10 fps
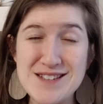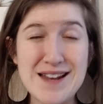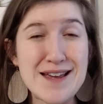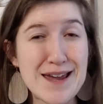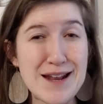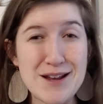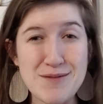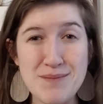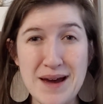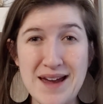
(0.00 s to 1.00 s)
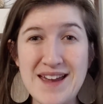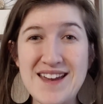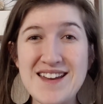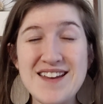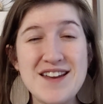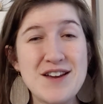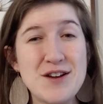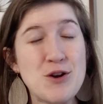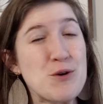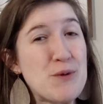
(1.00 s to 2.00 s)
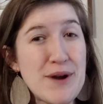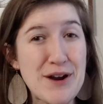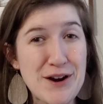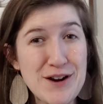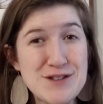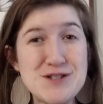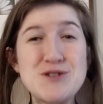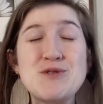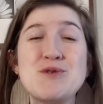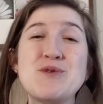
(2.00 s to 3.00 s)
dedicated my career to